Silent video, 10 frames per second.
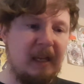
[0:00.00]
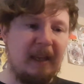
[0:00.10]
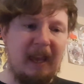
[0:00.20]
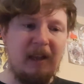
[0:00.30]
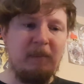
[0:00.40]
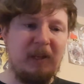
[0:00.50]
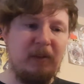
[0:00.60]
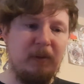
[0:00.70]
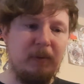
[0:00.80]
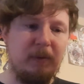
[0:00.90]
can be
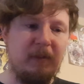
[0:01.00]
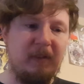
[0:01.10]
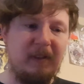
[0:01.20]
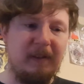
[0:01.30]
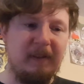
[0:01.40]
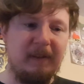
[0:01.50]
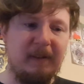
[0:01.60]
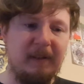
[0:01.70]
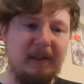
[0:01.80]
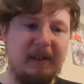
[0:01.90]
used
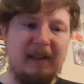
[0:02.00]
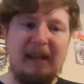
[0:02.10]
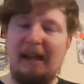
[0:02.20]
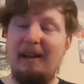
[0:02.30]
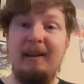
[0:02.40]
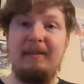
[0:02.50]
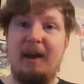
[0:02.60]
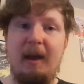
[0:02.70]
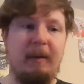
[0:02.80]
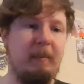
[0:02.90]
at any
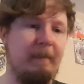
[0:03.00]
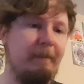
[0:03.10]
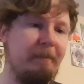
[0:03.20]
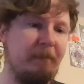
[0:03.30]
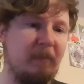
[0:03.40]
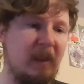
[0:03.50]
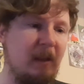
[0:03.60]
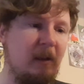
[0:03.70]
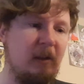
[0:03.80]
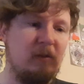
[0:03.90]
time
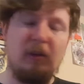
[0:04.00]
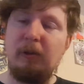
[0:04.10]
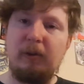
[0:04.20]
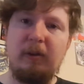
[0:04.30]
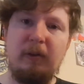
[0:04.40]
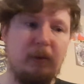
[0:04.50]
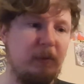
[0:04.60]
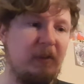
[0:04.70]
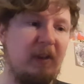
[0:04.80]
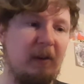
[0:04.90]
to learn a new
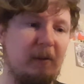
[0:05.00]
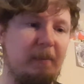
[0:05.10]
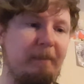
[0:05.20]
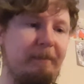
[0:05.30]
skill.